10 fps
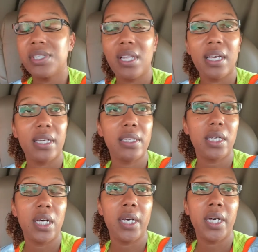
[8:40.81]
to like
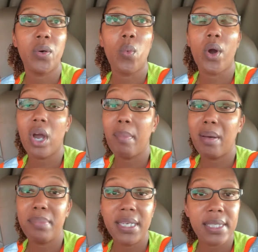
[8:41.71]
uh, work on my
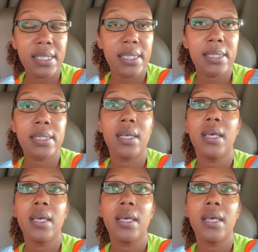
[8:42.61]
business